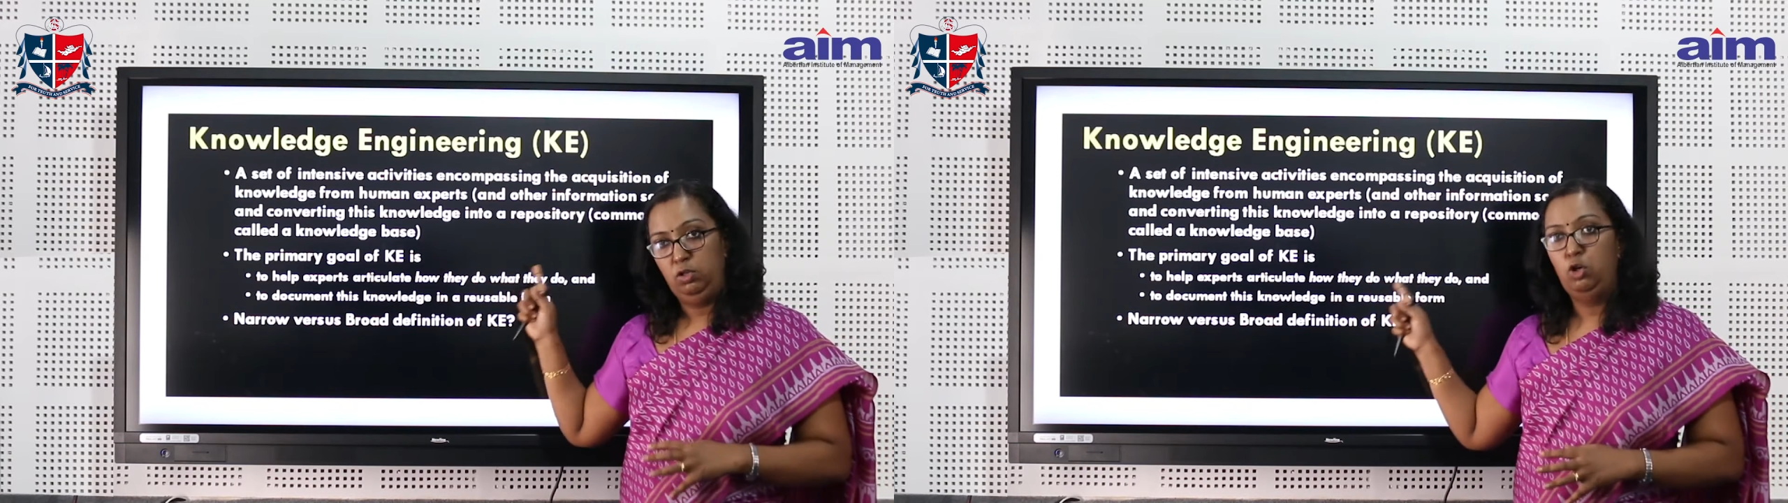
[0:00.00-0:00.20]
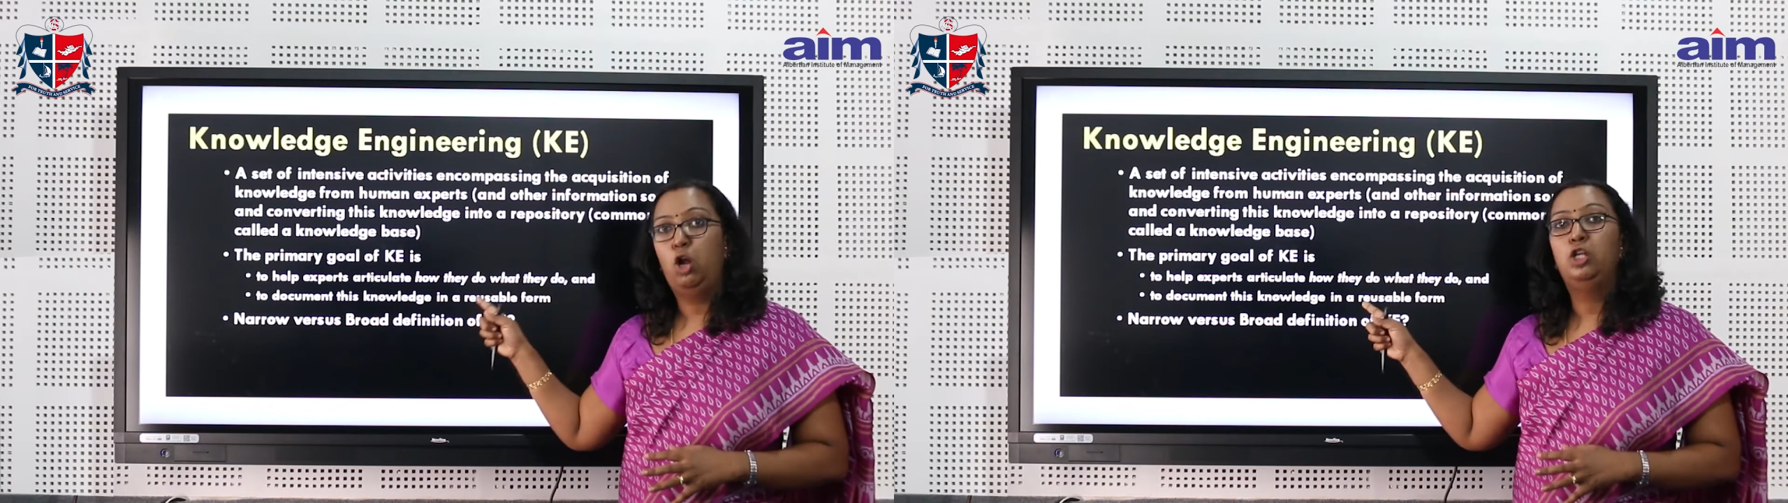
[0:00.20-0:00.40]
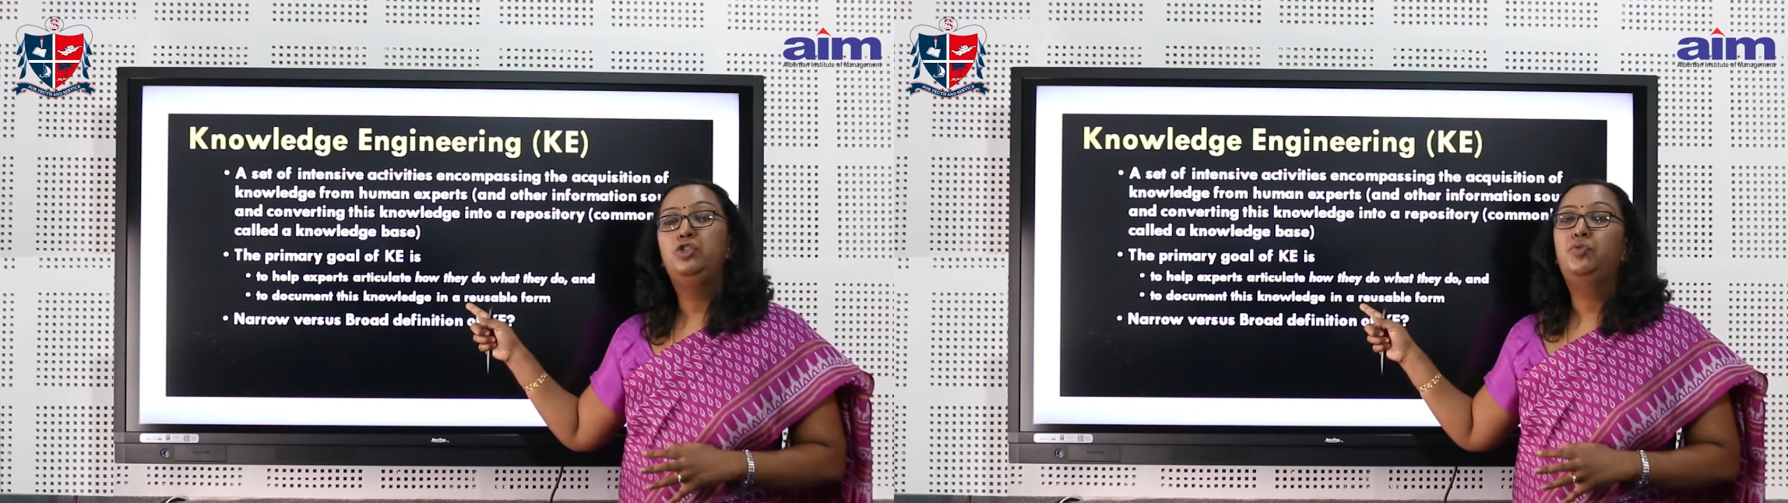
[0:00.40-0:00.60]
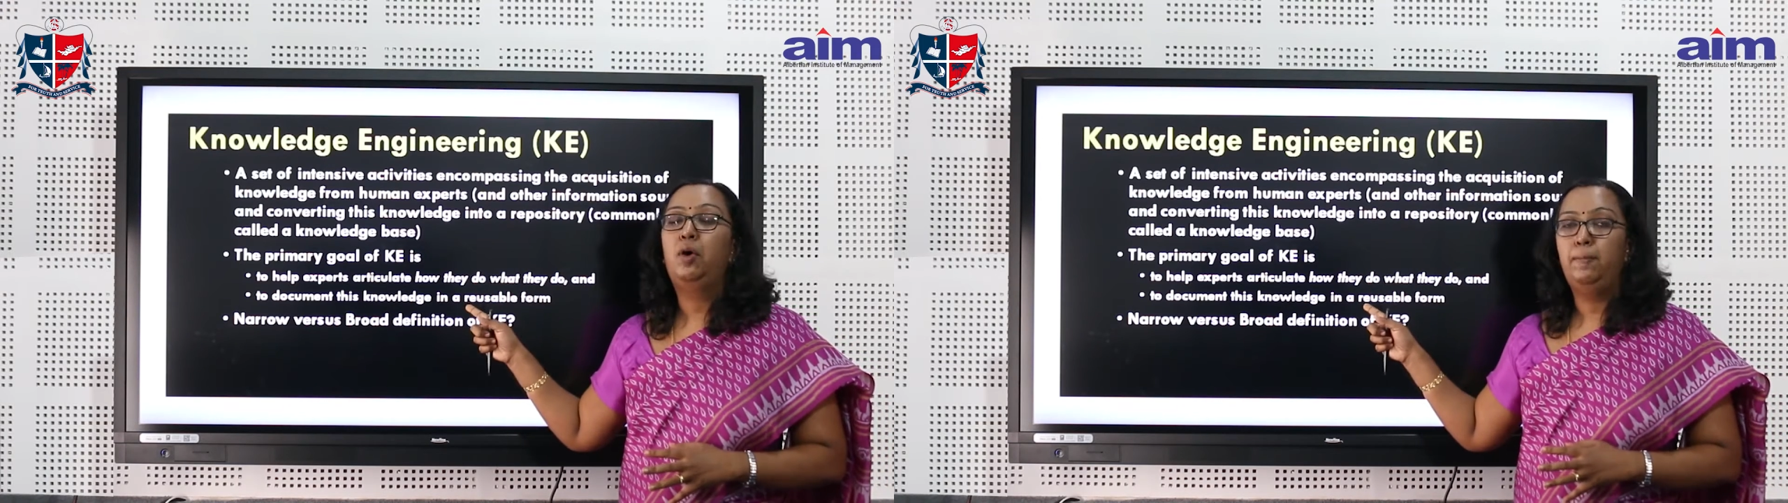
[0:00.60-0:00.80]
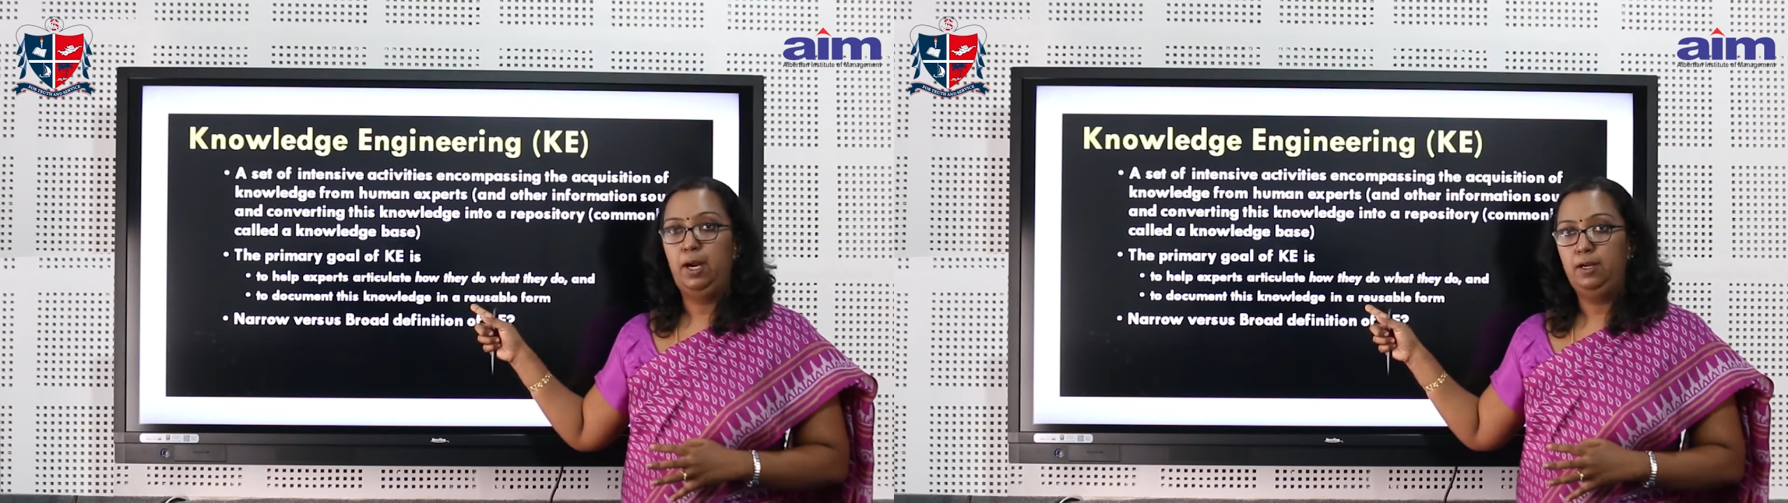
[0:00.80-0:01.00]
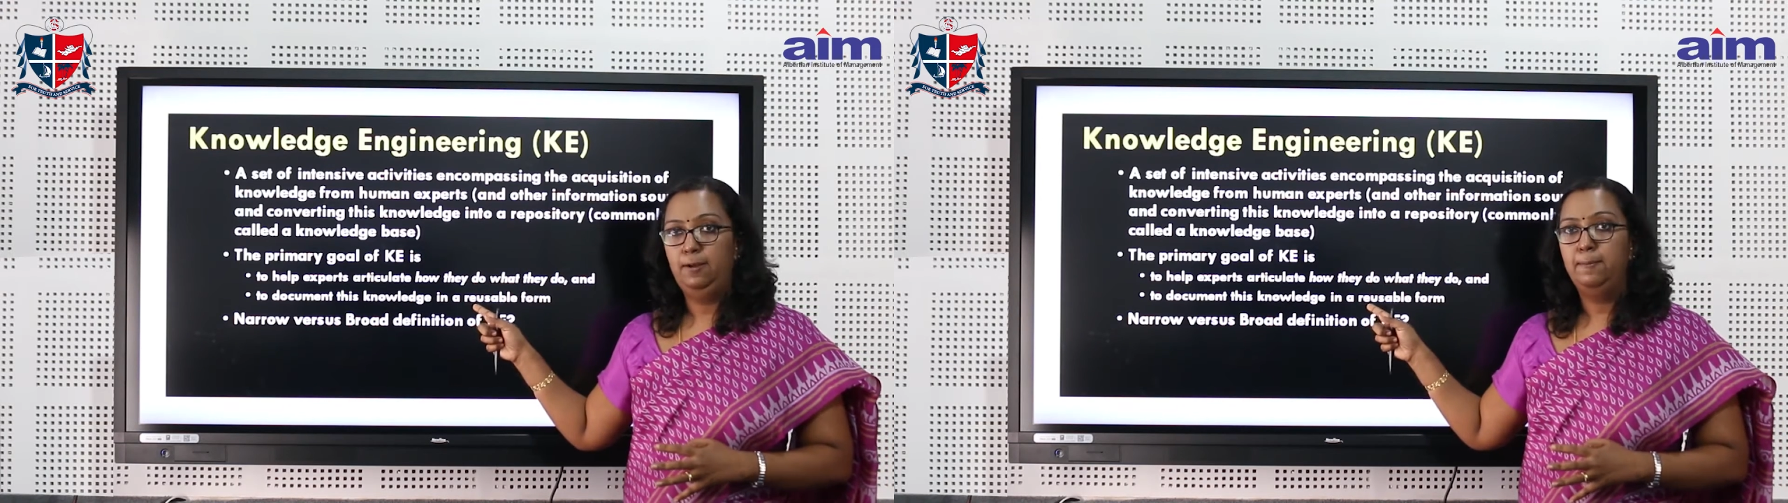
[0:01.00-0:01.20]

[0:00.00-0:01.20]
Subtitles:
knowledge format.